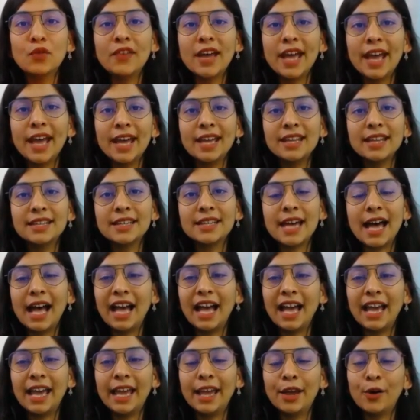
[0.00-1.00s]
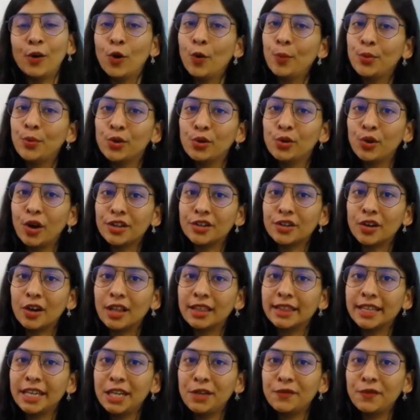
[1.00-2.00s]
ahead. I hope you got
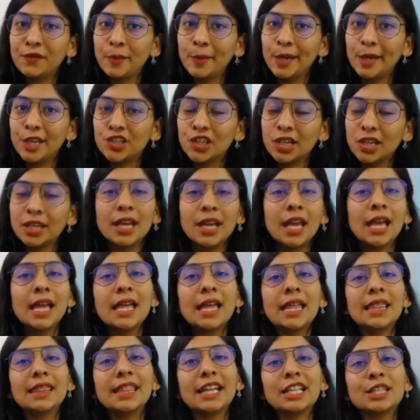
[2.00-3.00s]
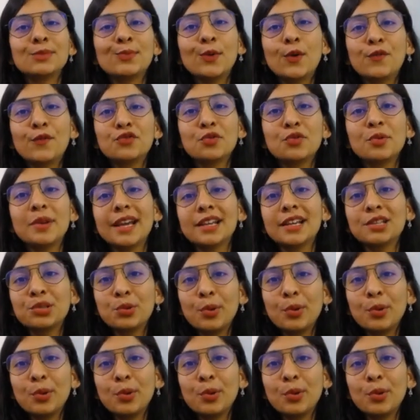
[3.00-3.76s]
all the information. Let's move to next